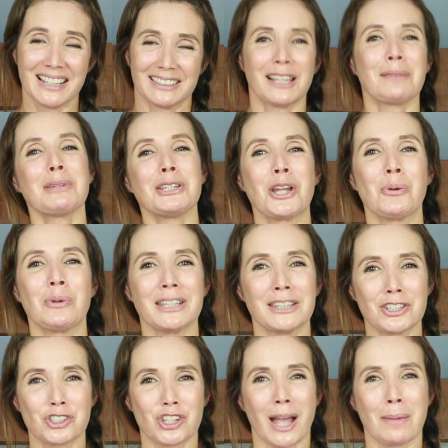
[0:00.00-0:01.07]
Let me know in the
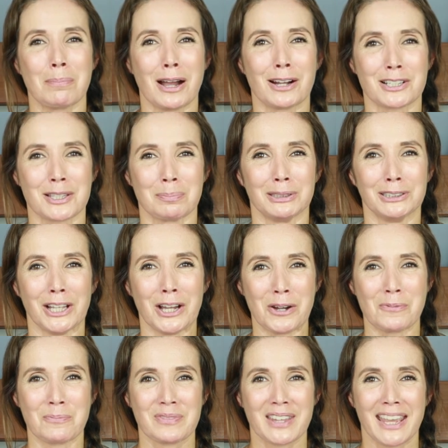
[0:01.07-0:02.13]
chat box below.